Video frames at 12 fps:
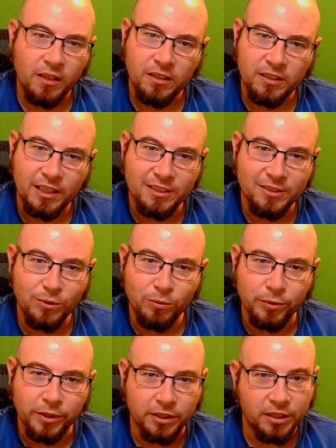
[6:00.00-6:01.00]
That's so
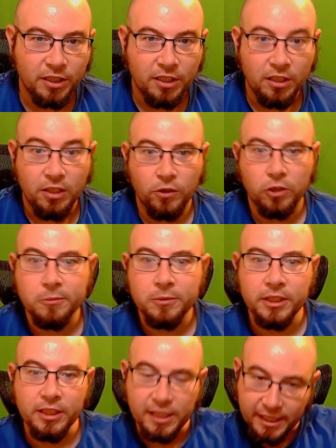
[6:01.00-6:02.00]
weird.
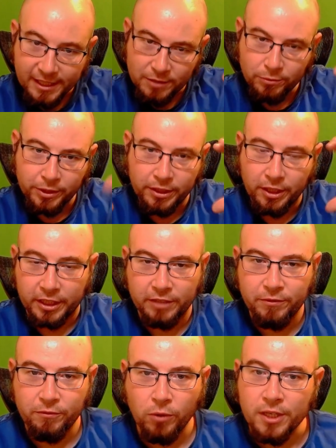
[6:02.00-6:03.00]
Normally it gets really dark. If
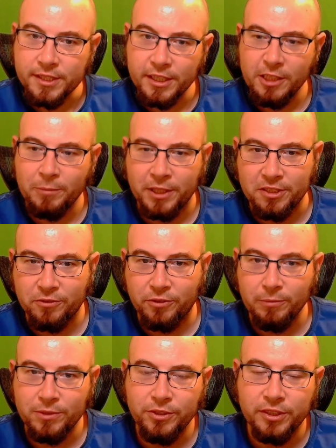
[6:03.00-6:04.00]
you've watched any of my
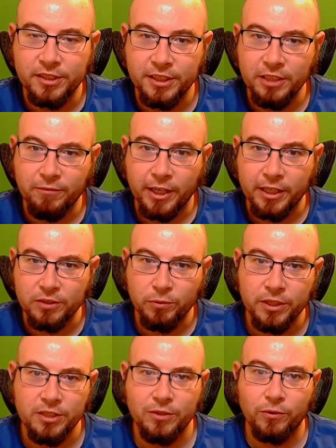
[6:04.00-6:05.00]
streams, you can see if I
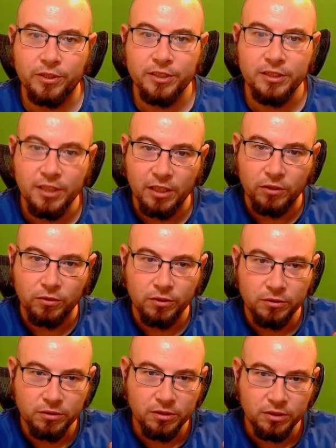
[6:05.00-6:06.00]
switch sources, it'll
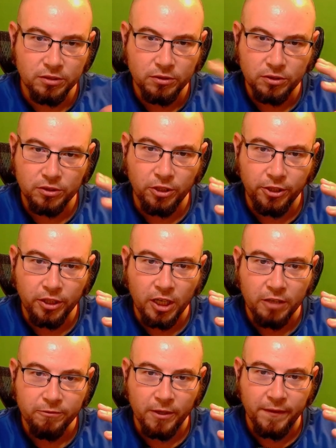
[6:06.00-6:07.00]
turn
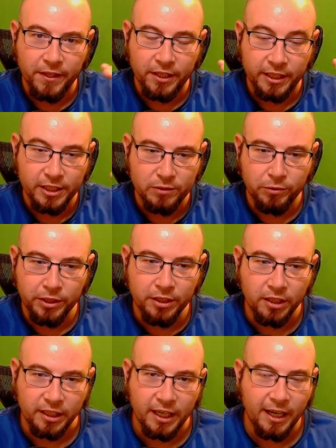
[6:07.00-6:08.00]
off and then it gets really
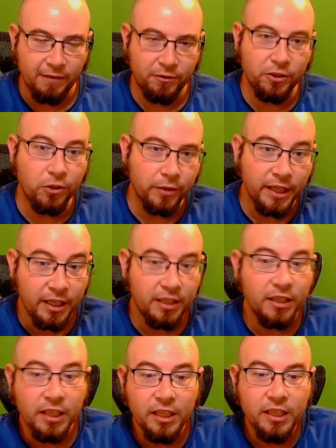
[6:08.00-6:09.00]
dark. I have to go in
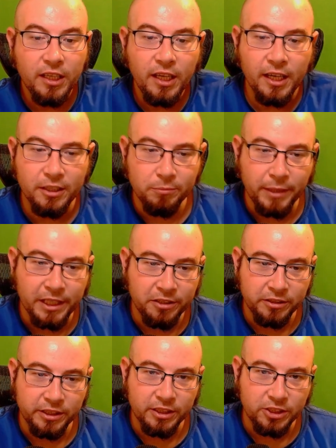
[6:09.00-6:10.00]
and
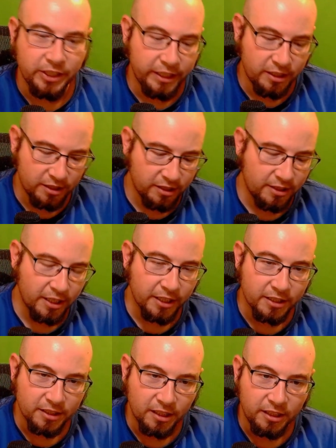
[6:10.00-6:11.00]
manually change the
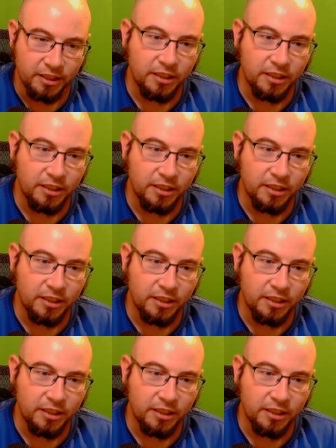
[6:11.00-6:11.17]
settings on it,